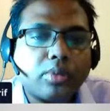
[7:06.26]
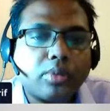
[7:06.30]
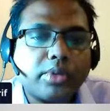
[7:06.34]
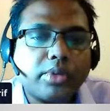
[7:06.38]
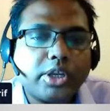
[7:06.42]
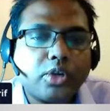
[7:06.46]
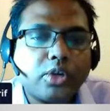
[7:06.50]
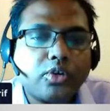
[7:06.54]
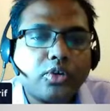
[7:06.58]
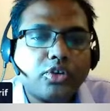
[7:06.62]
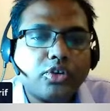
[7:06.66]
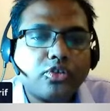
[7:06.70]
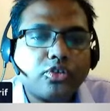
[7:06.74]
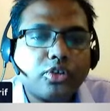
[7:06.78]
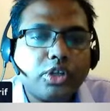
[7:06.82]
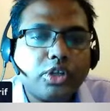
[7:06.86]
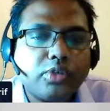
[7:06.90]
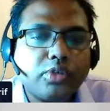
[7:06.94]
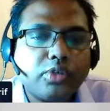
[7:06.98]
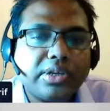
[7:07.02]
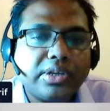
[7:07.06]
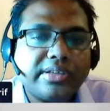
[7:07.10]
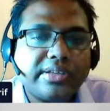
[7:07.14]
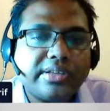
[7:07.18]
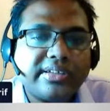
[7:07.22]
common equation
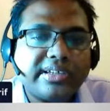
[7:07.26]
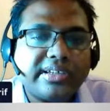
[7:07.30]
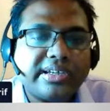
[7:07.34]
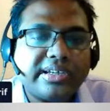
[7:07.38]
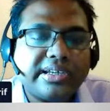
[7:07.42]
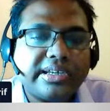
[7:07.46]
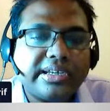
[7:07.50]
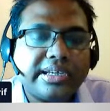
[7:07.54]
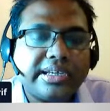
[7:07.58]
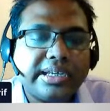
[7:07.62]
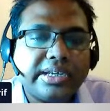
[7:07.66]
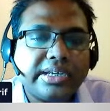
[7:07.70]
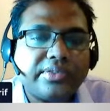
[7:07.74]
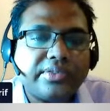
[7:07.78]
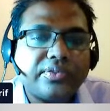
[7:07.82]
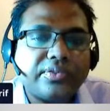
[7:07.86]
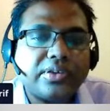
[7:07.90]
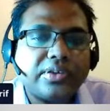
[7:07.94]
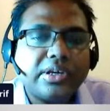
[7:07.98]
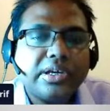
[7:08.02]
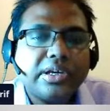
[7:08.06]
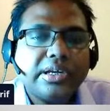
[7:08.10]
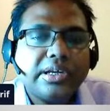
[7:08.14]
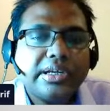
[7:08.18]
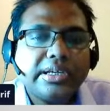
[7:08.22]
you will see
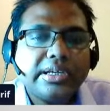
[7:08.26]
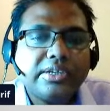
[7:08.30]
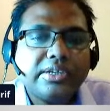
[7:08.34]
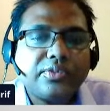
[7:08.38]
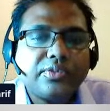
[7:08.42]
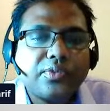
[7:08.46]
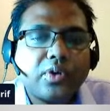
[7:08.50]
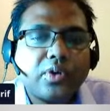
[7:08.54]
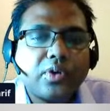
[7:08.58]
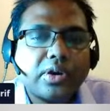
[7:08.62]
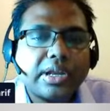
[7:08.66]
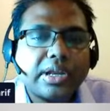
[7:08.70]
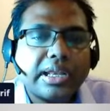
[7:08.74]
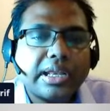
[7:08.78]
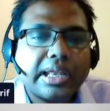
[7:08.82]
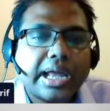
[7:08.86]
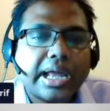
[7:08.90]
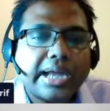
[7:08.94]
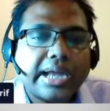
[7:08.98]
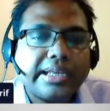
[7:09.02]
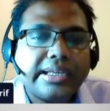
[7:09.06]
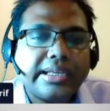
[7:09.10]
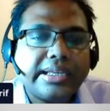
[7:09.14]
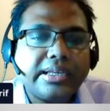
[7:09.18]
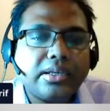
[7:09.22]
if is for a
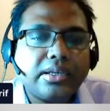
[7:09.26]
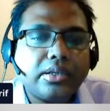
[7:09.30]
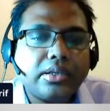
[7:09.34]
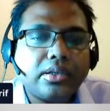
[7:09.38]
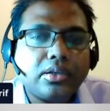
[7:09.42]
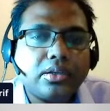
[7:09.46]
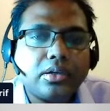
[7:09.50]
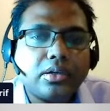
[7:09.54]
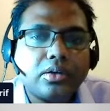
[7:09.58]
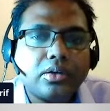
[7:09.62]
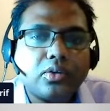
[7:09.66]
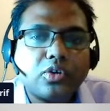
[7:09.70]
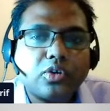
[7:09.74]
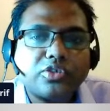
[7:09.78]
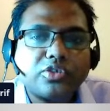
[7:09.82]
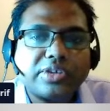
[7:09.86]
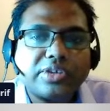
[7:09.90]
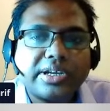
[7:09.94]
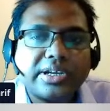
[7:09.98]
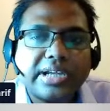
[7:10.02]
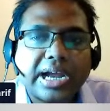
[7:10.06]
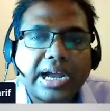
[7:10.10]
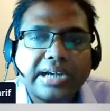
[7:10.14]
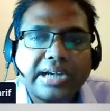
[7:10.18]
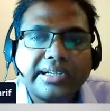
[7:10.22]
line in
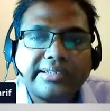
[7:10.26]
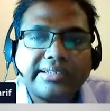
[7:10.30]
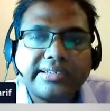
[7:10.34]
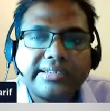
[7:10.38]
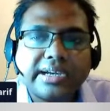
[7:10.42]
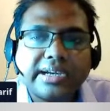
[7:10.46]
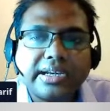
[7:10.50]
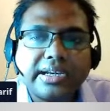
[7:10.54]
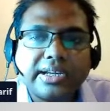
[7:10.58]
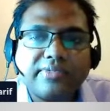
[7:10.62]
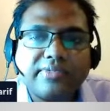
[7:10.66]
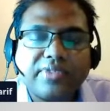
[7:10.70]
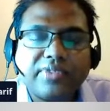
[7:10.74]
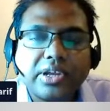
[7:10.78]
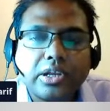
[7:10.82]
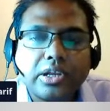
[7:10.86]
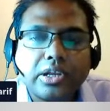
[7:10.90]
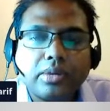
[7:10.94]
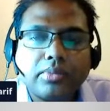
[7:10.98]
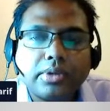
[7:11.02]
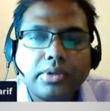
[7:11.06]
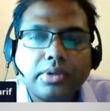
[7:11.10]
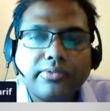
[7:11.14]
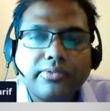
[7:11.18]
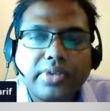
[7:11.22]
grocery. Understanding
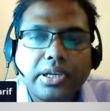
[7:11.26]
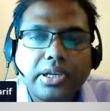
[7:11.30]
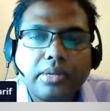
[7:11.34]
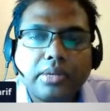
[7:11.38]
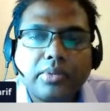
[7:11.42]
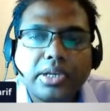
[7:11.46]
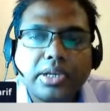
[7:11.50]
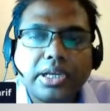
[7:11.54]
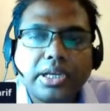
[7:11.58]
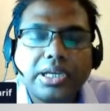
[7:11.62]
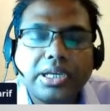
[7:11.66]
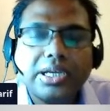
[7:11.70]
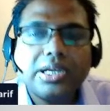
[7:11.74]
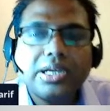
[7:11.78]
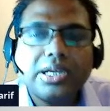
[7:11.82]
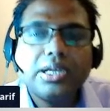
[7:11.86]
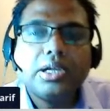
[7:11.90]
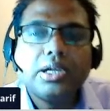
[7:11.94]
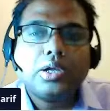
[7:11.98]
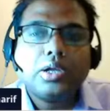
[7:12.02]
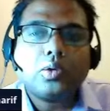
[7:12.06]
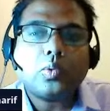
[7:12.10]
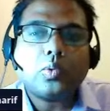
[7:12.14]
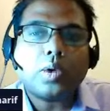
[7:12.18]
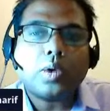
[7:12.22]
variable, a
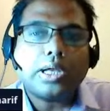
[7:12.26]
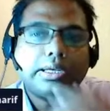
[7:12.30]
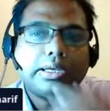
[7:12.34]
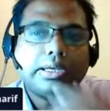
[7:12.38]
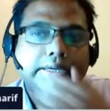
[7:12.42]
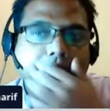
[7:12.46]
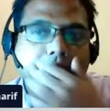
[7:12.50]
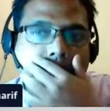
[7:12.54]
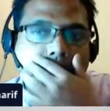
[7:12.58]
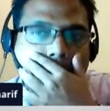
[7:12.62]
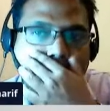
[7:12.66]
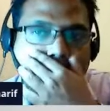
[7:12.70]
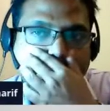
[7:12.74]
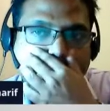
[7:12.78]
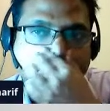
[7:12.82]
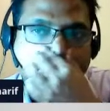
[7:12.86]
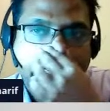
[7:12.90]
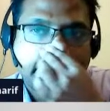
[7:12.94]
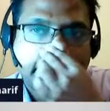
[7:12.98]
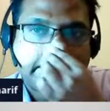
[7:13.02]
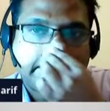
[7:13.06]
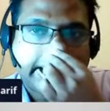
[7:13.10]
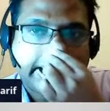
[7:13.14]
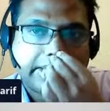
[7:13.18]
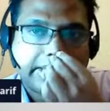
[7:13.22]
quality that
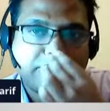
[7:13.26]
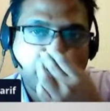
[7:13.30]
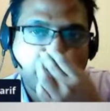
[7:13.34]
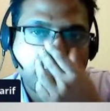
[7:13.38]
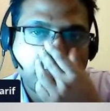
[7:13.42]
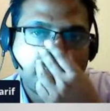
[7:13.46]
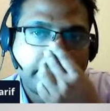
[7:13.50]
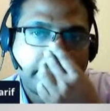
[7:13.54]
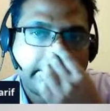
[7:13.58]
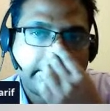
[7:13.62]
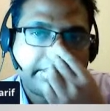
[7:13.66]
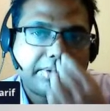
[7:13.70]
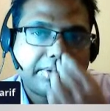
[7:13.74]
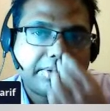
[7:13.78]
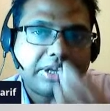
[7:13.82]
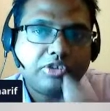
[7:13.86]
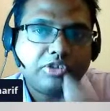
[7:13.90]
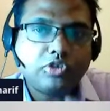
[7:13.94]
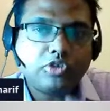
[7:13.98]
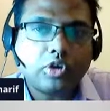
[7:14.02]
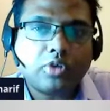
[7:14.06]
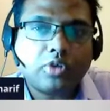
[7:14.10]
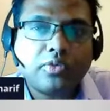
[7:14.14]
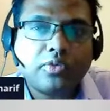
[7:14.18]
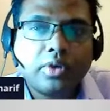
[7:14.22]
can assume a
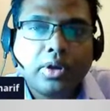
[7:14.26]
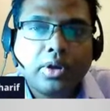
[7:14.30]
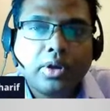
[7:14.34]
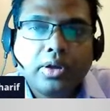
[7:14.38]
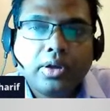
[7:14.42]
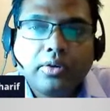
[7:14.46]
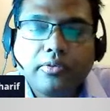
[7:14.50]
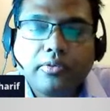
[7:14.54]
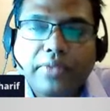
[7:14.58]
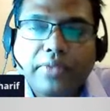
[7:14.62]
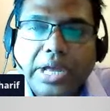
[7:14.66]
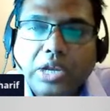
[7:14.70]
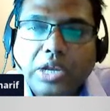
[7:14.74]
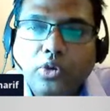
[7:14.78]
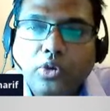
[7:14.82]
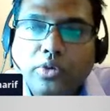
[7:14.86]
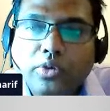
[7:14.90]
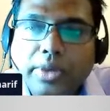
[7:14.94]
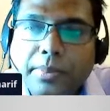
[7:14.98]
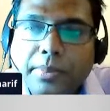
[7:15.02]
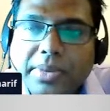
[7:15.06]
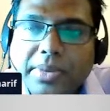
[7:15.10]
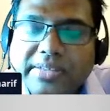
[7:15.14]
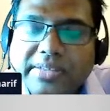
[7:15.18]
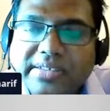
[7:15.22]
range of value
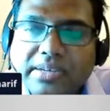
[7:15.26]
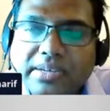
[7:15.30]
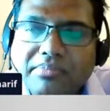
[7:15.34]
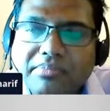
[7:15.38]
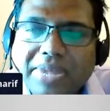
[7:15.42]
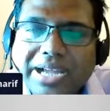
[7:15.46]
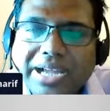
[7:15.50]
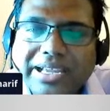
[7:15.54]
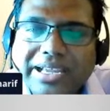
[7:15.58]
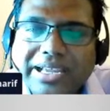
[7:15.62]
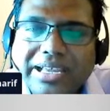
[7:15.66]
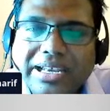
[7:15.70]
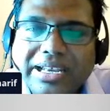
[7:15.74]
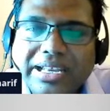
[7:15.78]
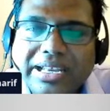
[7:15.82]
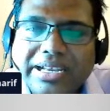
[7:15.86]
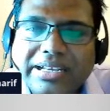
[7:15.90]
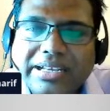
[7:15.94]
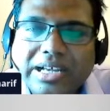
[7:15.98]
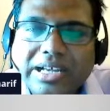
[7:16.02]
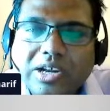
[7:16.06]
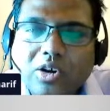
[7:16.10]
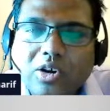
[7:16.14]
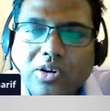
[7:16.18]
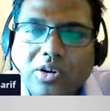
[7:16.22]
represented by a
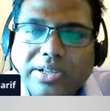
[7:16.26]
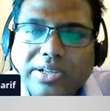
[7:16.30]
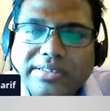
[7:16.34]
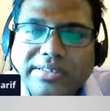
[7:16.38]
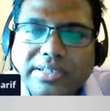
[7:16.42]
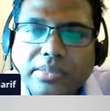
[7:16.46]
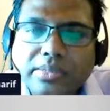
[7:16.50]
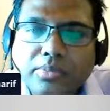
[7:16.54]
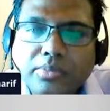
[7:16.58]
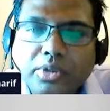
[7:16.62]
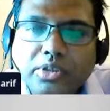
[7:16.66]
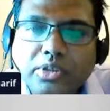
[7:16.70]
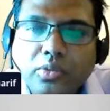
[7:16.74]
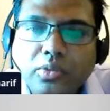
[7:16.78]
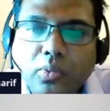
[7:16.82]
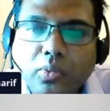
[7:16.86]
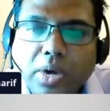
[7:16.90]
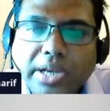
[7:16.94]
letter or a symbol.